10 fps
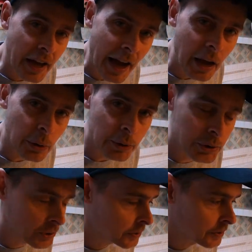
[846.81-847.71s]
of the
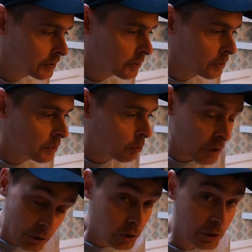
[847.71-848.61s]
house
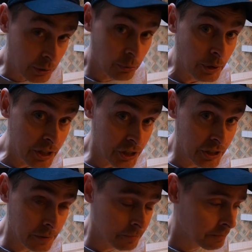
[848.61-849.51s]
where you couldn't reach
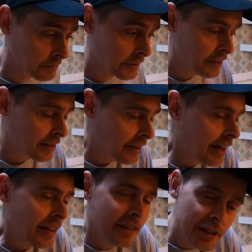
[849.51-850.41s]
it.
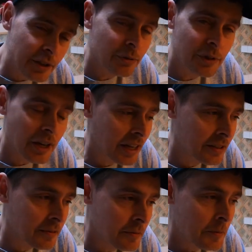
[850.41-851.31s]
And then you've
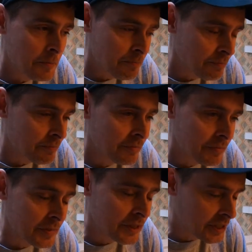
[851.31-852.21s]
got
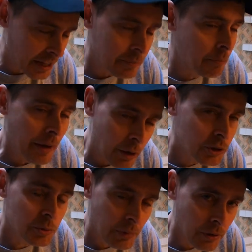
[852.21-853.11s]
dead
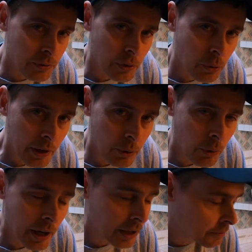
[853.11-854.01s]
mouse smell for quite a
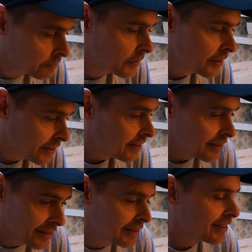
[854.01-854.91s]
while.
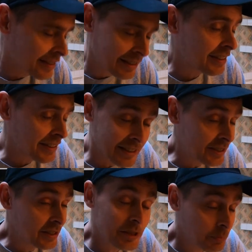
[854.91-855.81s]

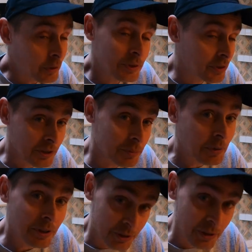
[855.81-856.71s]
This is personal
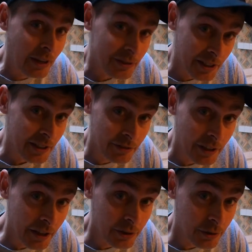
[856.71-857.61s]
experience you have to take
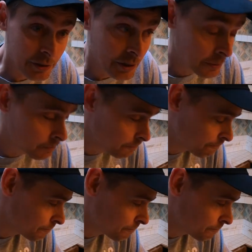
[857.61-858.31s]
advantage of here.